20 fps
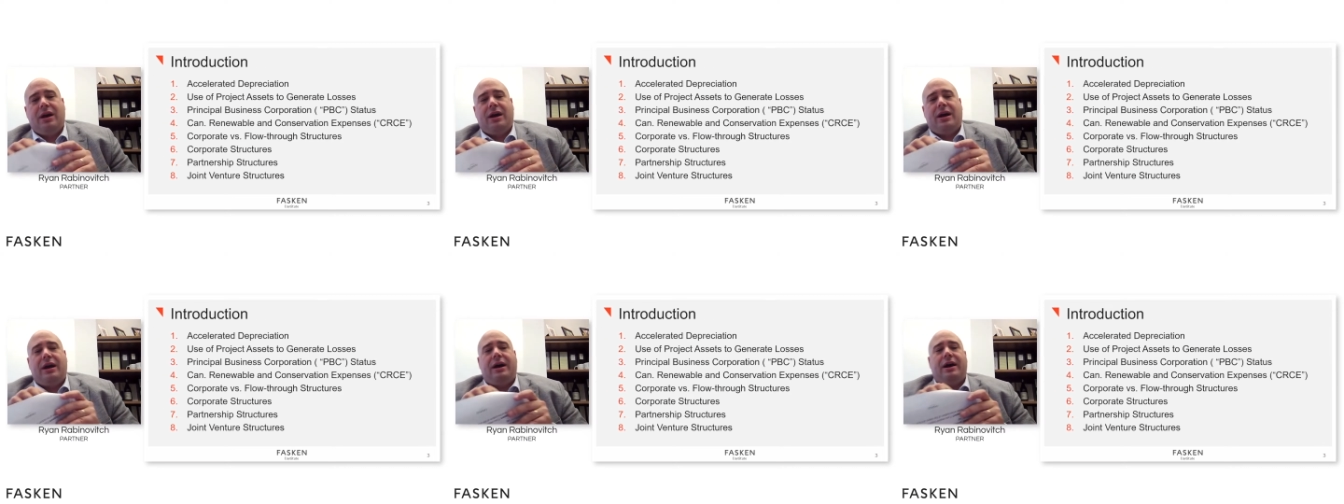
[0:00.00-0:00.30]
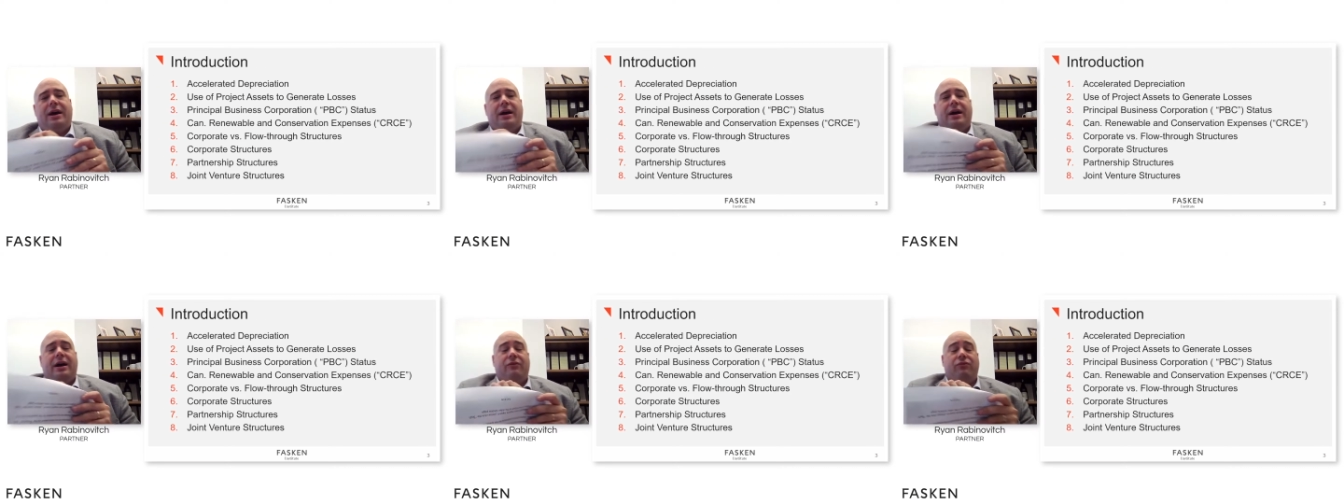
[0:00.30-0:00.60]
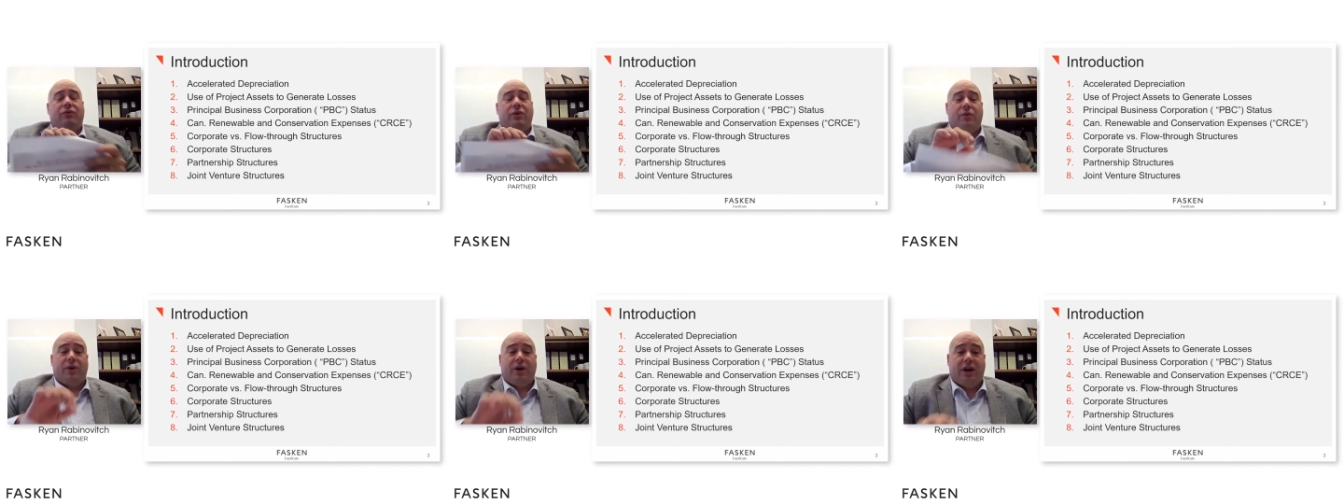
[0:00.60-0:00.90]

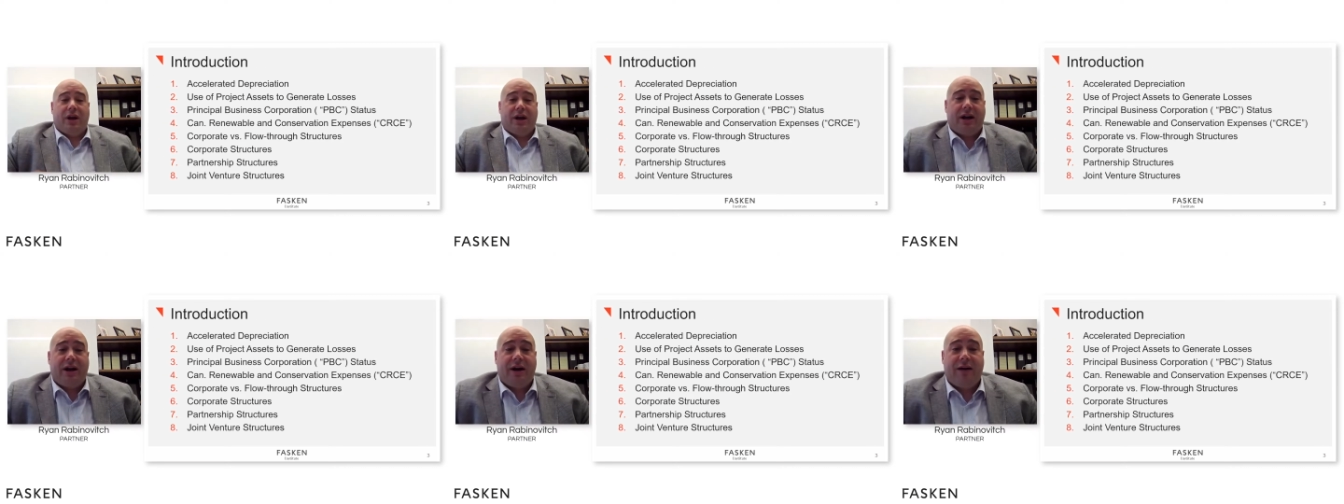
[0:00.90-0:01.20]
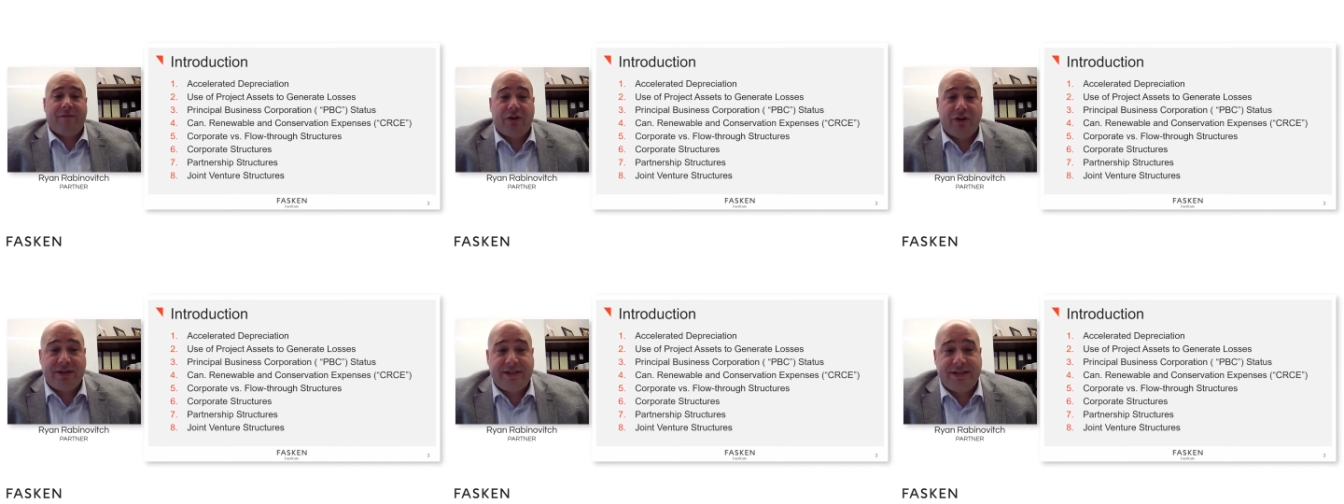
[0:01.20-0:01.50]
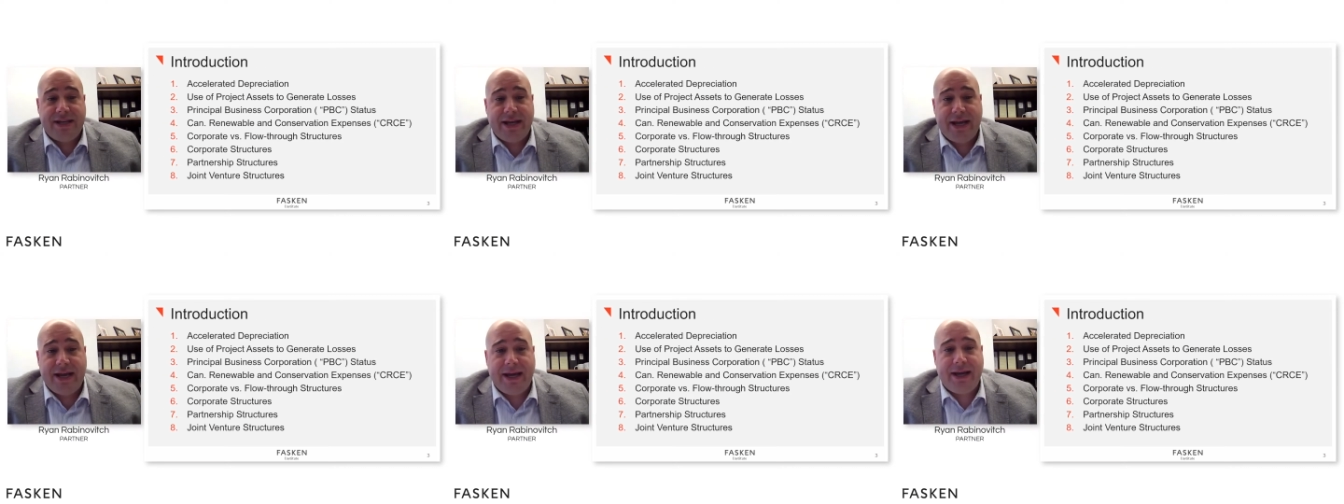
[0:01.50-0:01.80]
of what we're going to cover
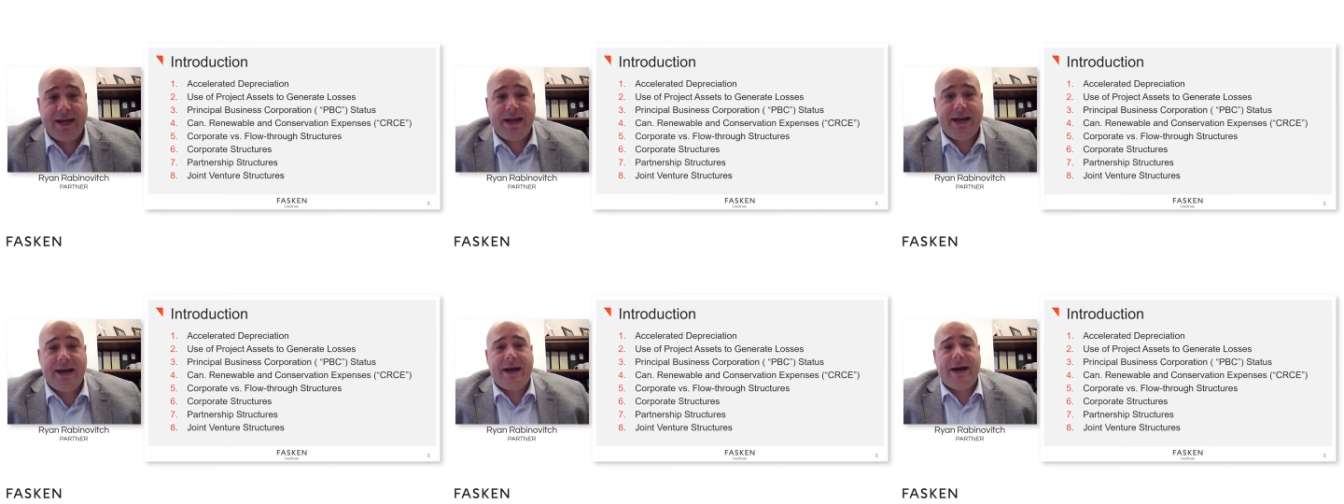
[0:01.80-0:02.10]
today.